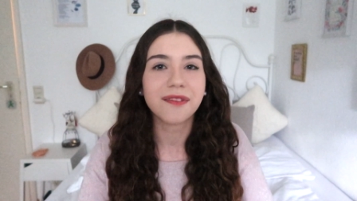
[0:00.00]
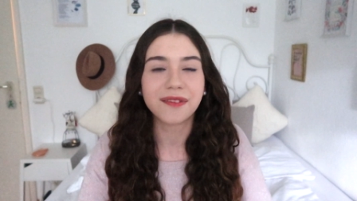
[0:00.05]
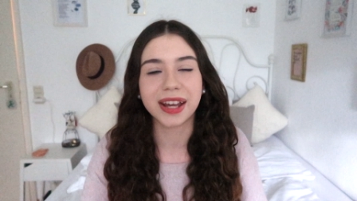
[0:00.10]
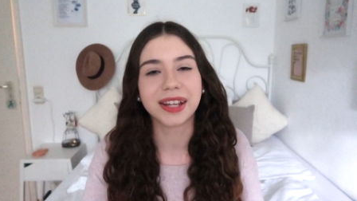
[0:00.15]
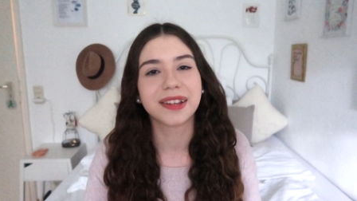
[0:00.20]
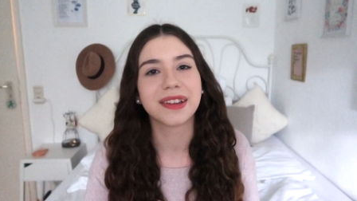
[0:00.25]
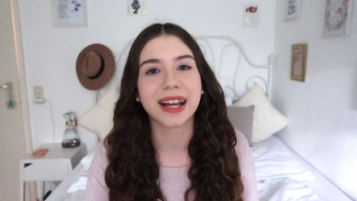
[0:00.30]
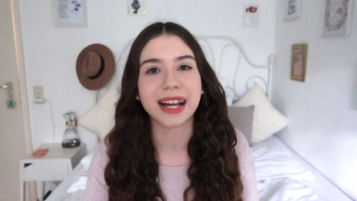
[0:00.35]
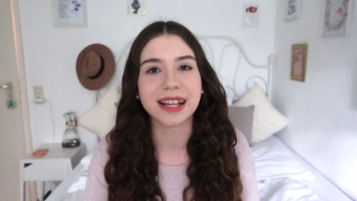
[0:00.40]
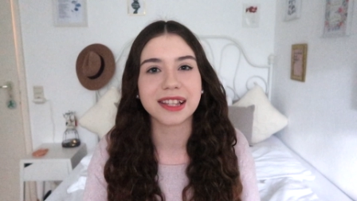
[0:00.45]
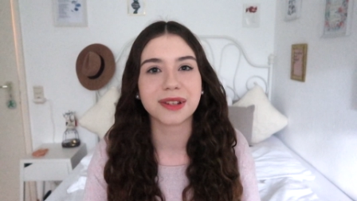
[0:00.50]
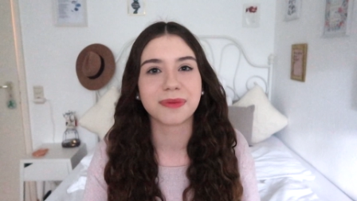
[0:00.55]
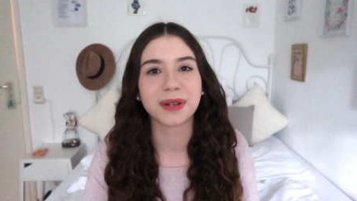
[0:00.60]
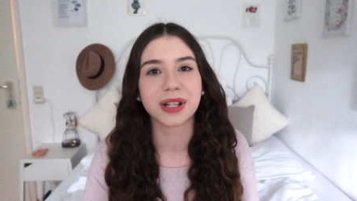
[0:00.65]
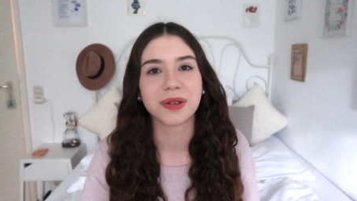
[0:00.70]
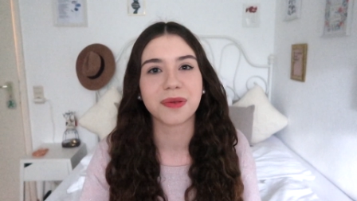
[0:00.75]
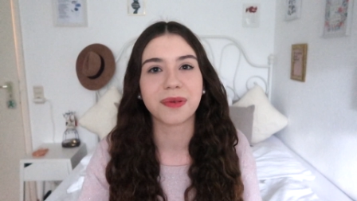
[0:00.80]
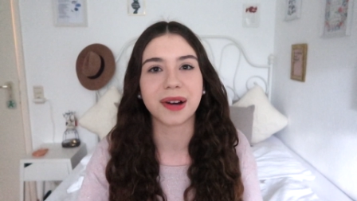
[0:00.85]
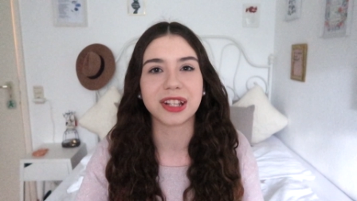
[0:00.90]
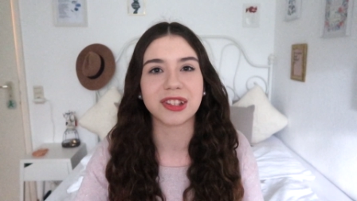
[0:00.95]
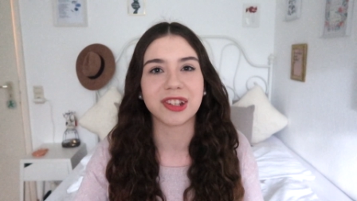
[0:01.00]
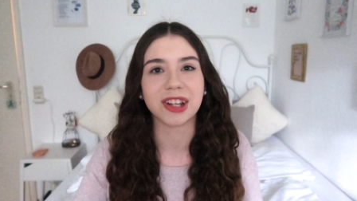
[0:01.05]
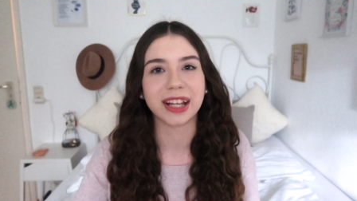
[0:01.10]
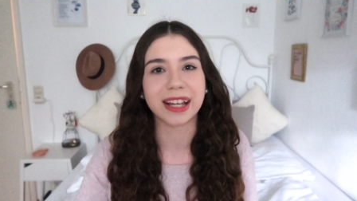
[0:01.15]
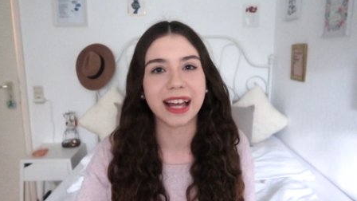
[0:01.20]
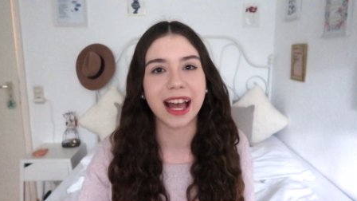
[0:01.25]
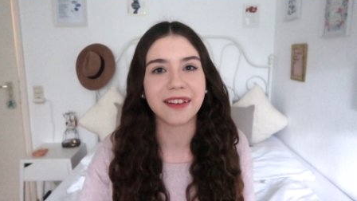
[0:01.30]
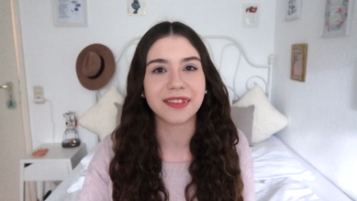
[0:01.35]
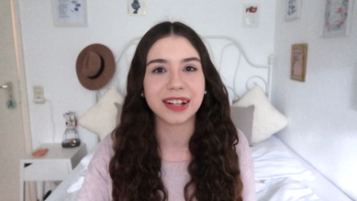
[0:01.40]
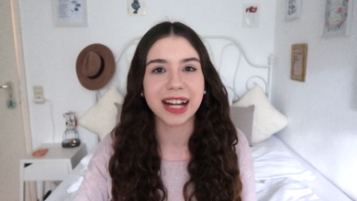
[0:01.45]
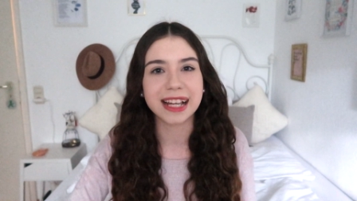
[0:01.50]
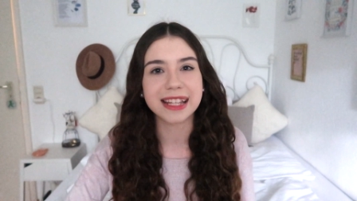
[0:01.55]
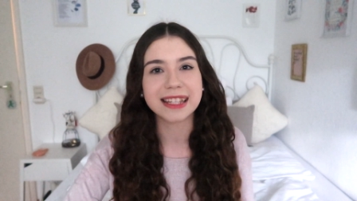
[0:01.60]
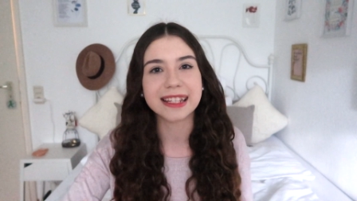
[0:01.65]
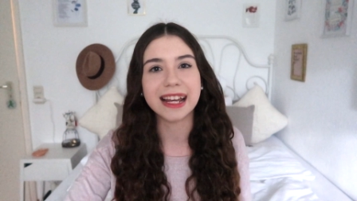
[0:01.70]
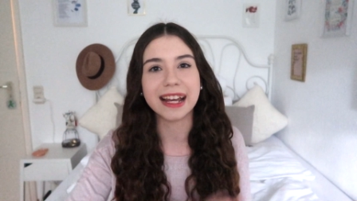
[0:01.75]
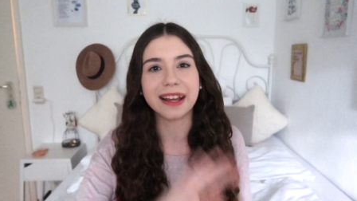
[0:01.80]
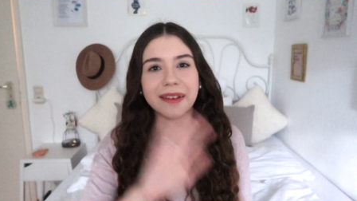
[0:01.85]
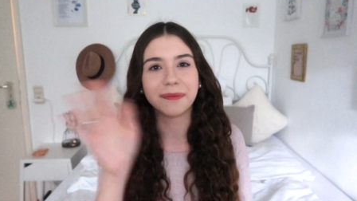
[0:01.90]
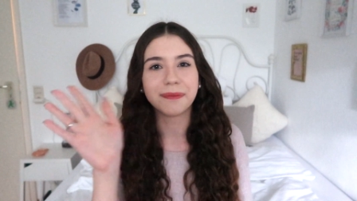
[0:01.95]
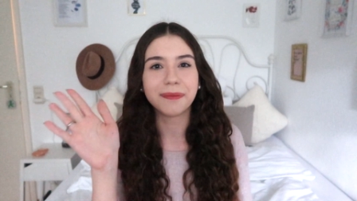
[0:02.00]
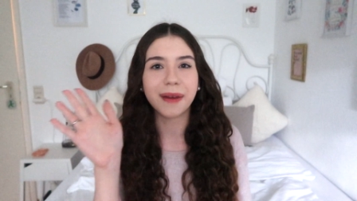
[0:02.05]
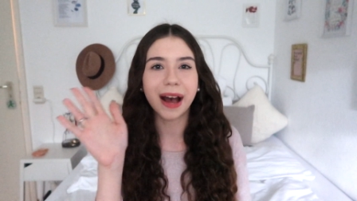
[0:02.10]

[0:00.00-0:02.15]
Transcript: Thank you guys so much for watching. Have a nice day.